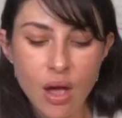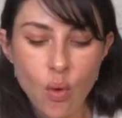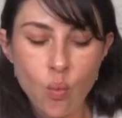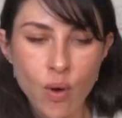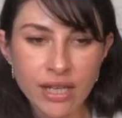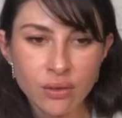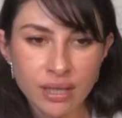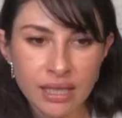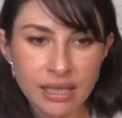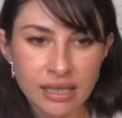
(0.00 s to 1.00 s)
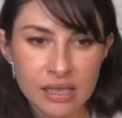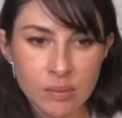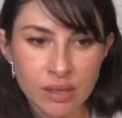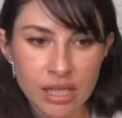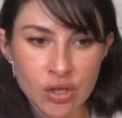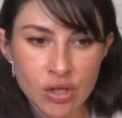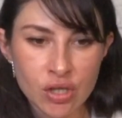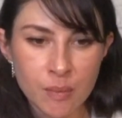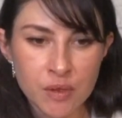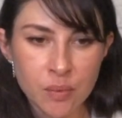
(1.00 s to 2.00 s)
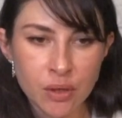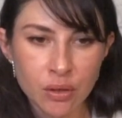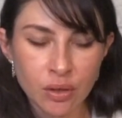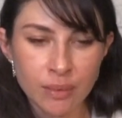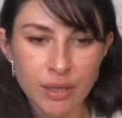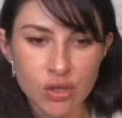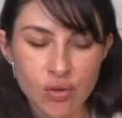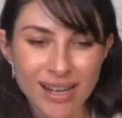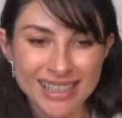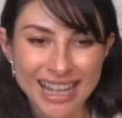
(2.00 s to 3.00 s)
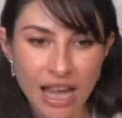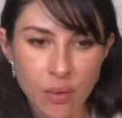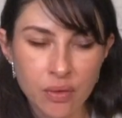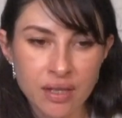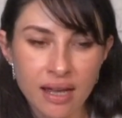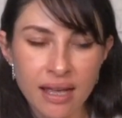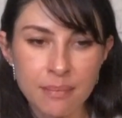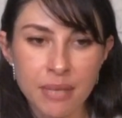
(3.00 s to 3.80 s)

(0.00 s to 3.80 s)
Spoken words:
when you're healing this relationship as well, you're going to be attracting healthier and